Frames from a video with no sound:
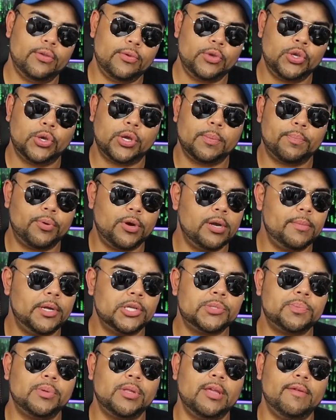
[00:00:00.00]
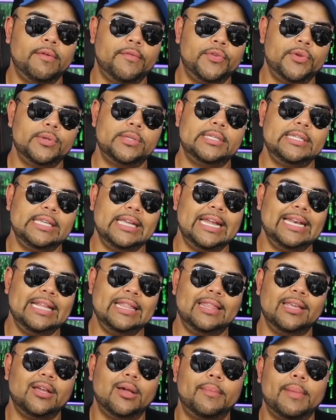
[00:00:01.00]
you can pretty much believe if you see
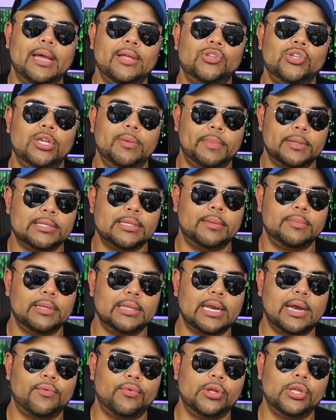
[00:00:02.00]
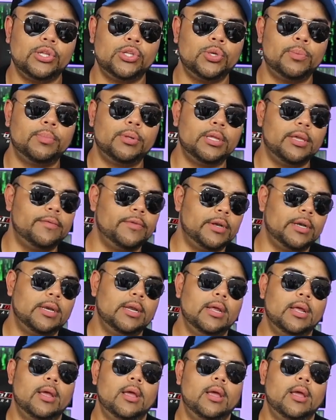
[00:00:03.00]
anything on my Jeep, it's something that I really do believe in.